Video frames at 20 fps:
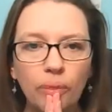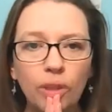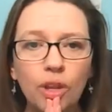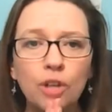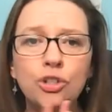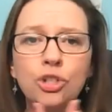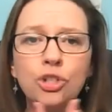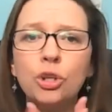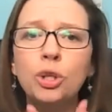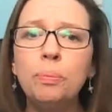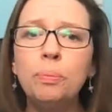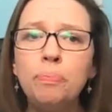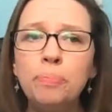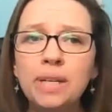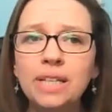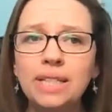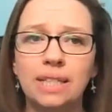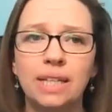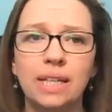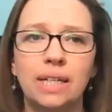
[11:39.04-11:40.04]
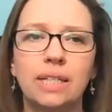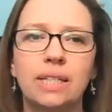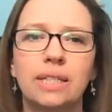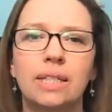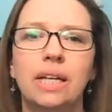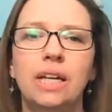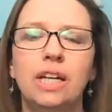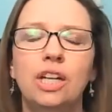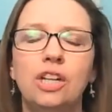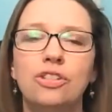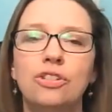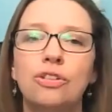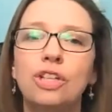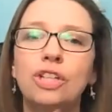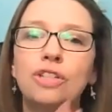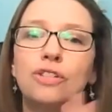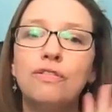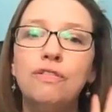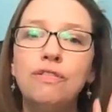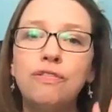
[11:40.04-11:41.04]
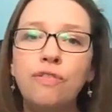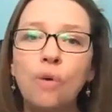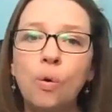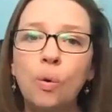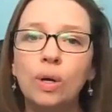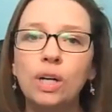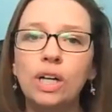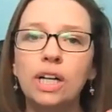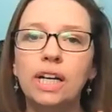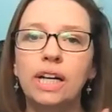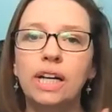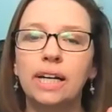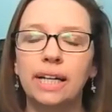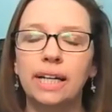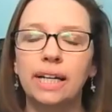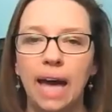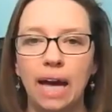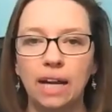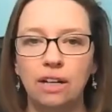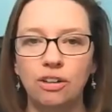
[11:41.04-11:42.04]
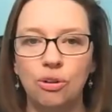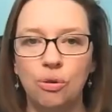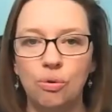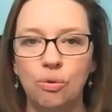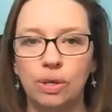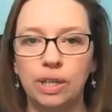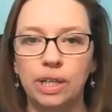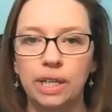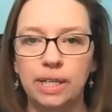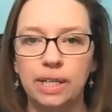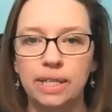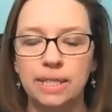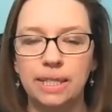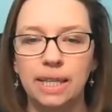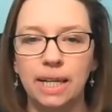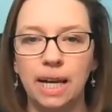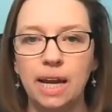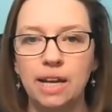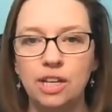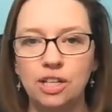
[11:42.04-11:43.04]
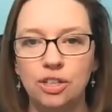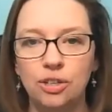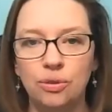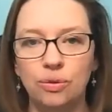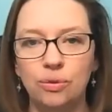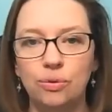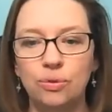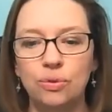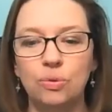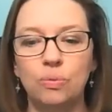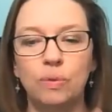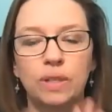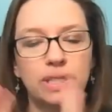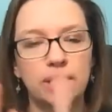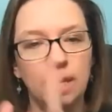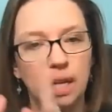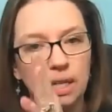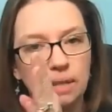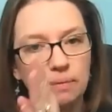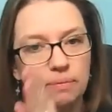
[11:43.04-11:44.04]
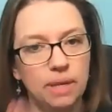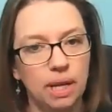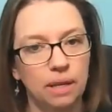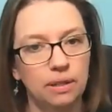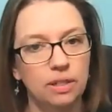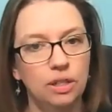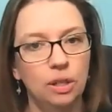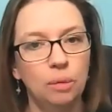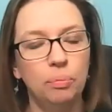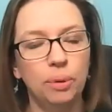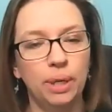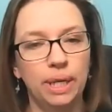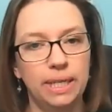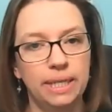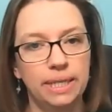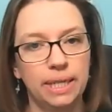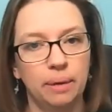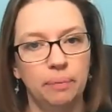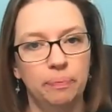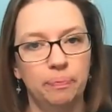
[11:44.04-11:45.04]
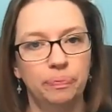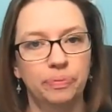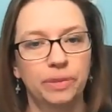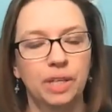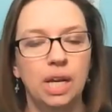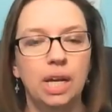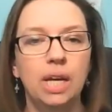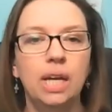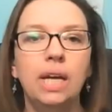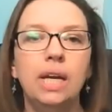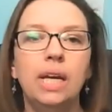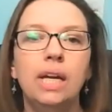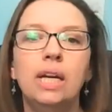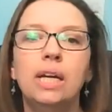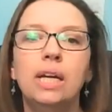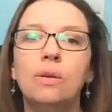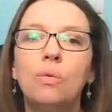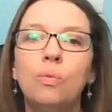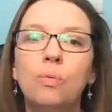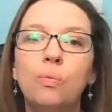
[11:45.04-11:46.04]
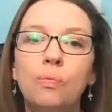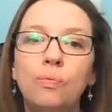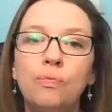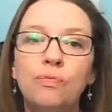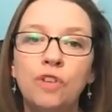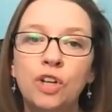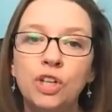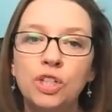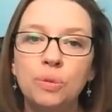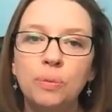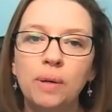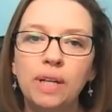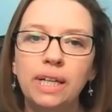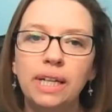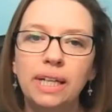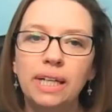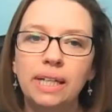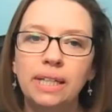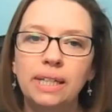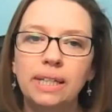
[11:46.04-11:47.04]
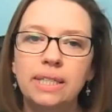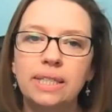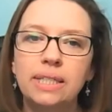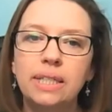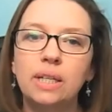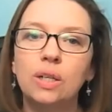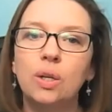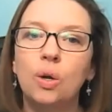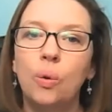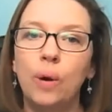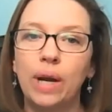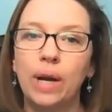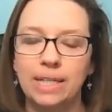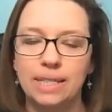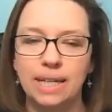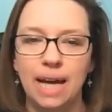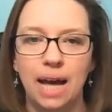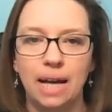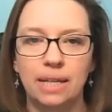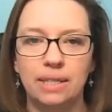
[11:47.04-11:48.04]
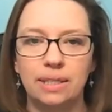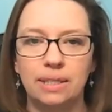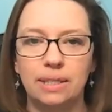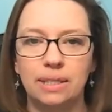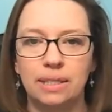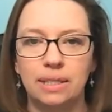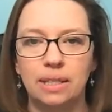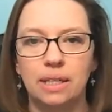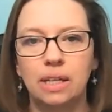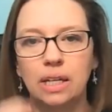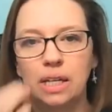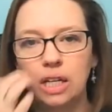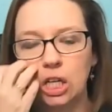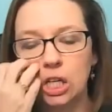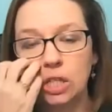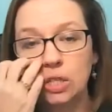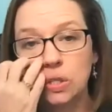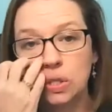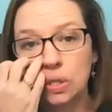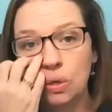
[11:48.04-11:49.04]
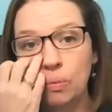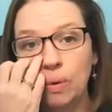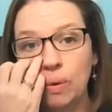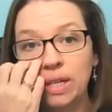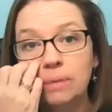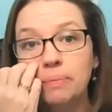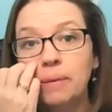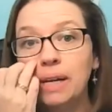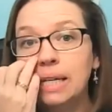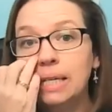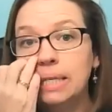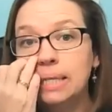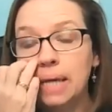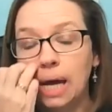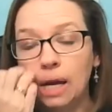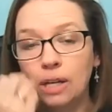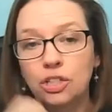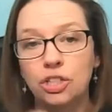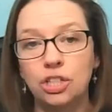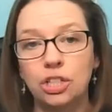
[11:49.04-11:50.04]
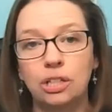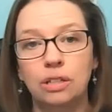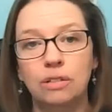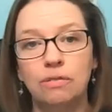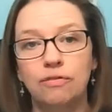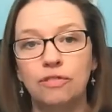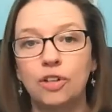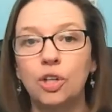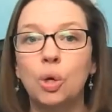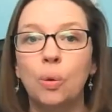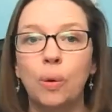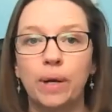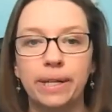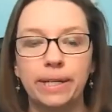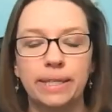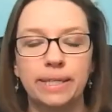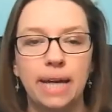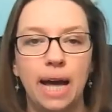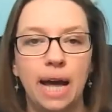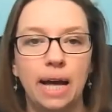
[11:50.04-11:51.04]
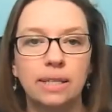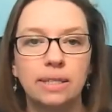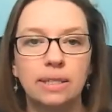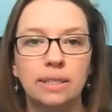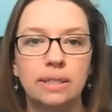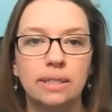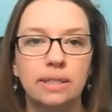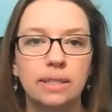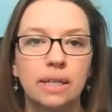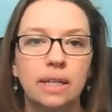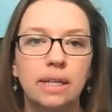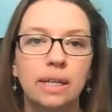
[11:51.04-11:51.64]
So the business. So there's 4 categories that I use once I've done the brain dump. First one is quick tasks. And so what is my intention for quick tasks?